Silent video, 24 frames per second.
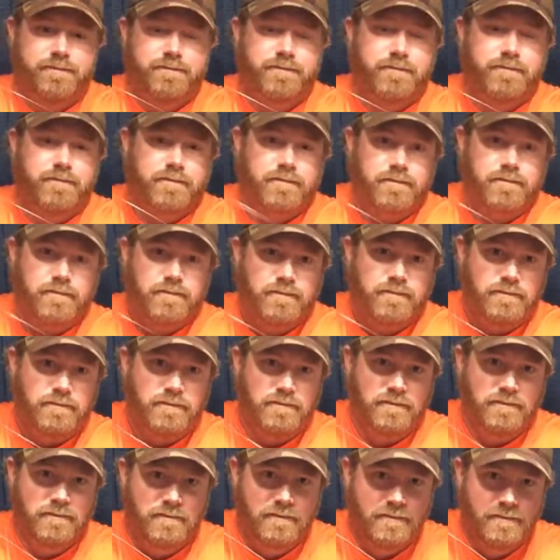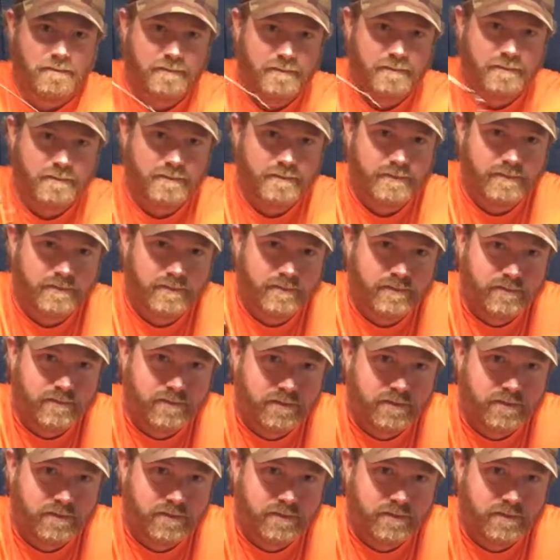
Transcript: [no speech]